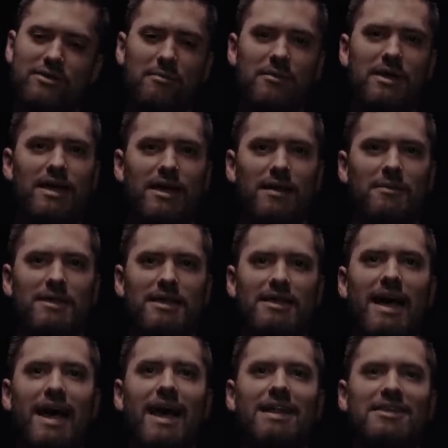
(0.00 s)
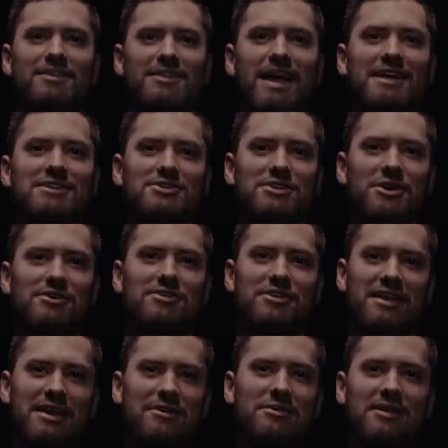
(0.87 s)
to me, I mean that that
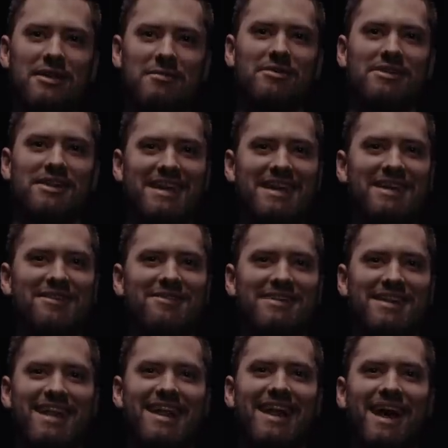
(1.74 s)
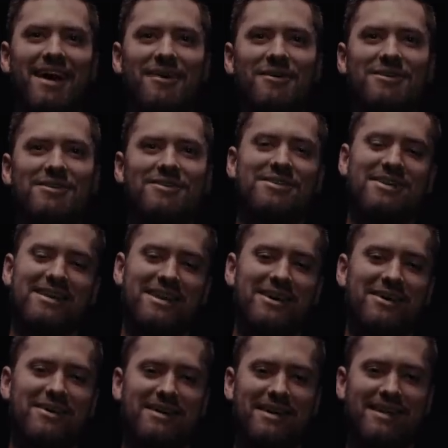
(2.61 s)
shows that he really believed that I was, you
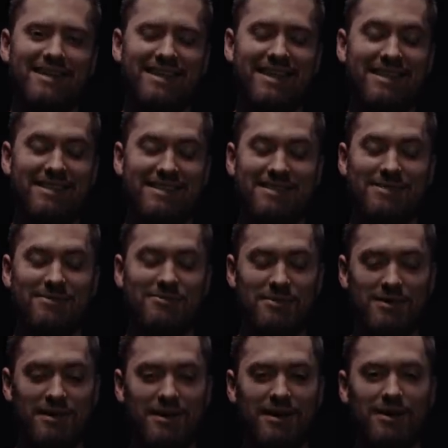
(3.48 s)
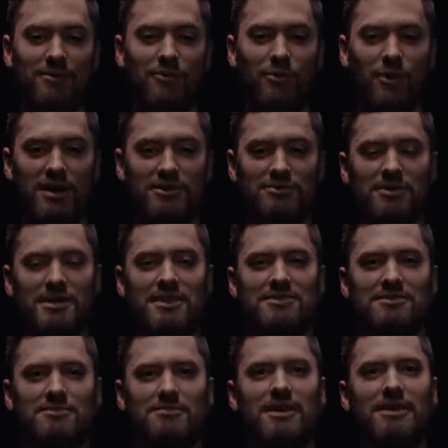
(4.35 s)
know, he, was what
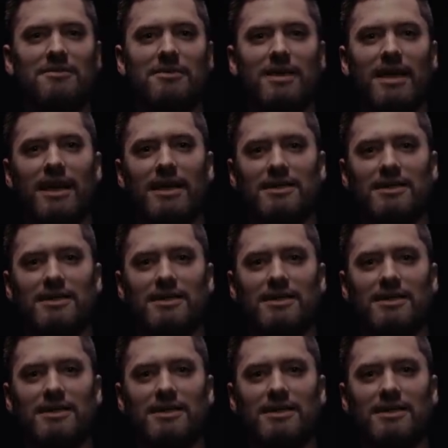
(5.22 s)
he submitted me